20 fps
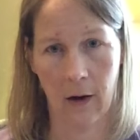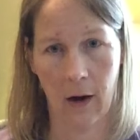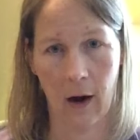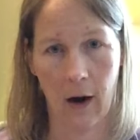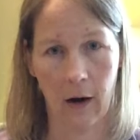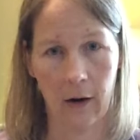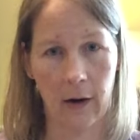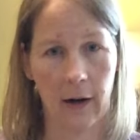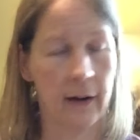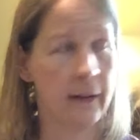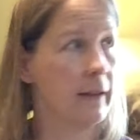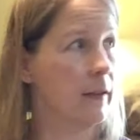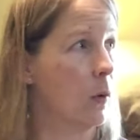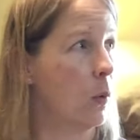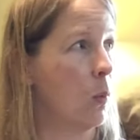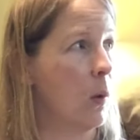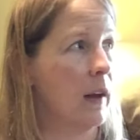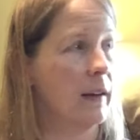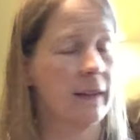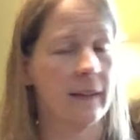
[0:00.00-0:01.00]
All right, so
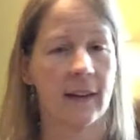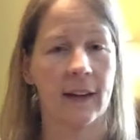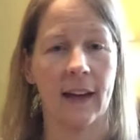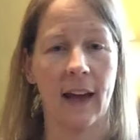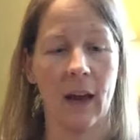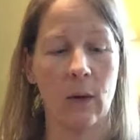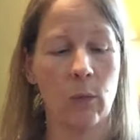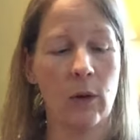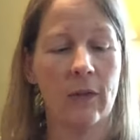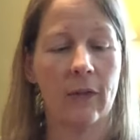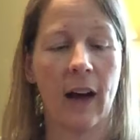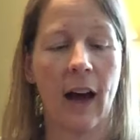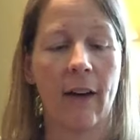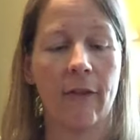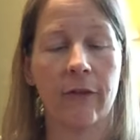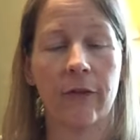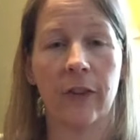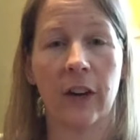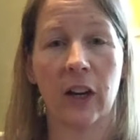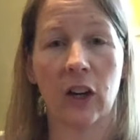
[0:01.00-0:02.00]
once again, we've
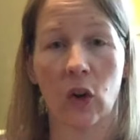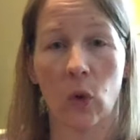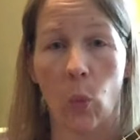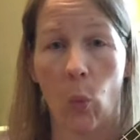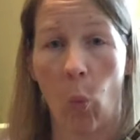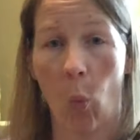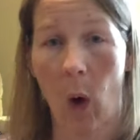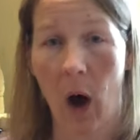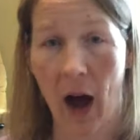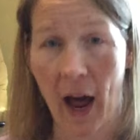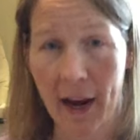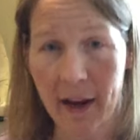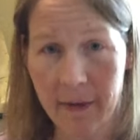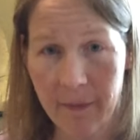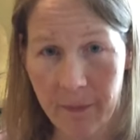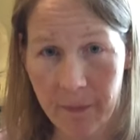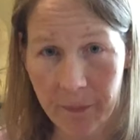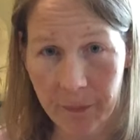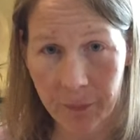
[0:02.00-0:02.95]
got finger 1